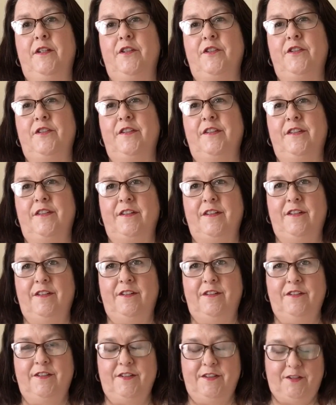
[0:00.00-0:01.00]
to the
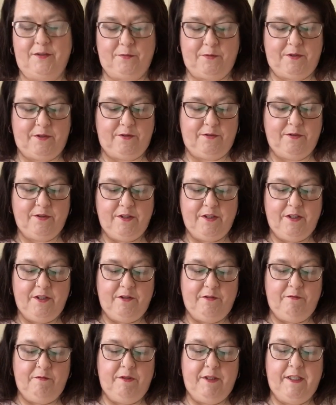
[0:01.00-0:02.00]
cards as well.
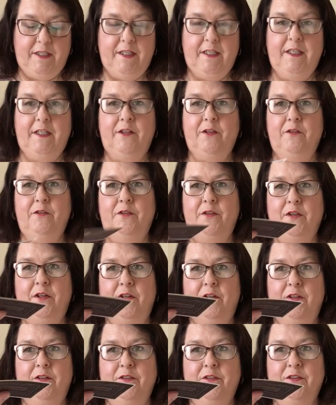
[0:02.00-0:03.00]
Really good
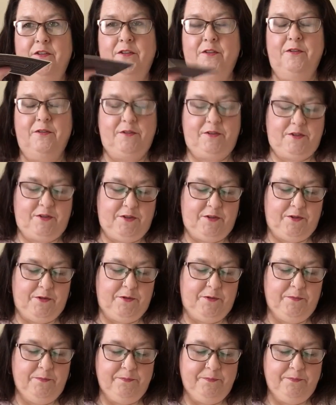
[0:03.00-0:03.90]
card stock too.